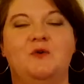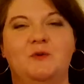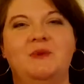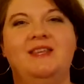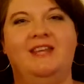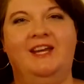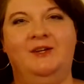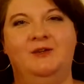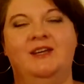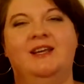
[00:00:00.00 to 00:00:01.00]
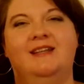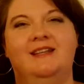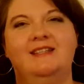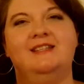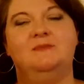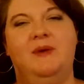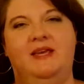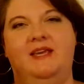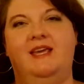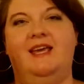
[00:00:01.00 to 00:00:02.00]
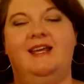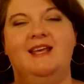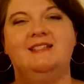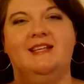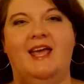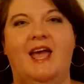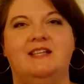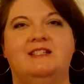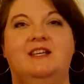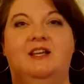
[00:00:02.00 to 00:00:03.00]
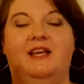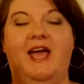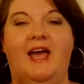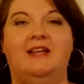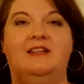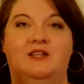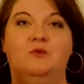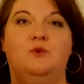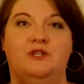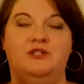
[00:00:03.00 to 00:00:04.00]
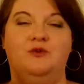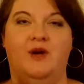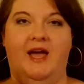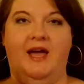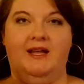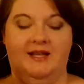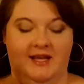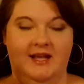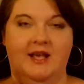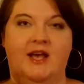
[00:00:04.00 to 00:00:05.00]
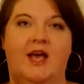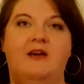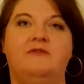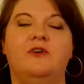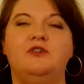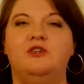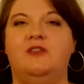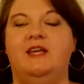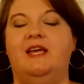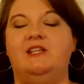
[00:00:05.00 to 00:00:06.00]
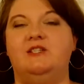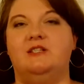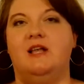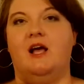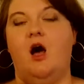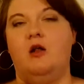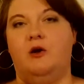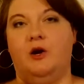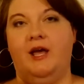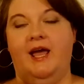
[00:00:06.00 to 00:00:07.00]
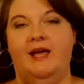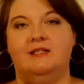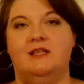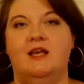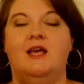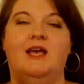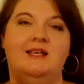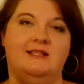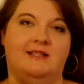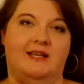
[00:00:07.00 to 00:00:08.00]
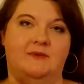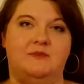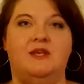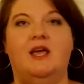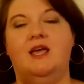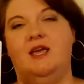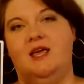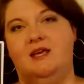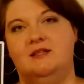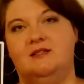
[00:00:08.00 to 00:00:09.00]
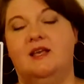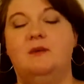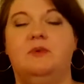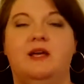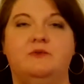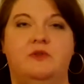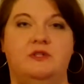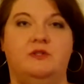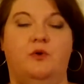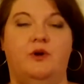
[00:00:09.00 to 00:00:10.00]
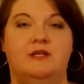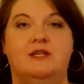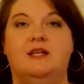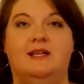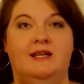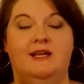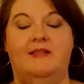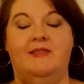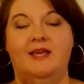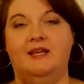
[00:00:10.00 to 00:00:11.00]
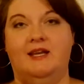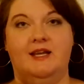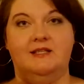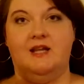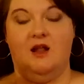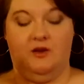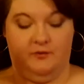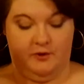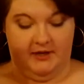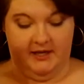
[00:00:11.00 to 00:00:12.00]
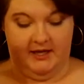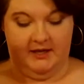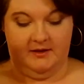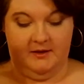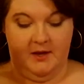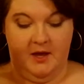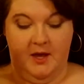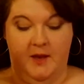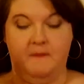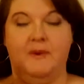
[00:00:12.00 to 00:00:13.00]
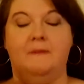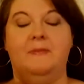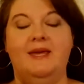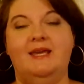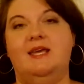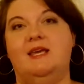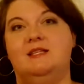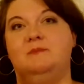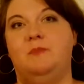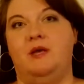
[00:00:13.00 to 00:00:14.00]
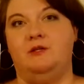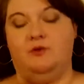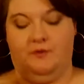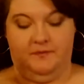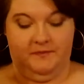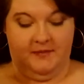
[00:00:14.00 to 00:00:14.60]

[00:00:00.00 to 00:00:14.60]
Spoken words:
Well, me too. This is Binky, and he's the cat that you wish you had. At first you think he's just like all our cats. He sleeps, he eats, he plays with his toys, and then he does it all over again. But Binky is special.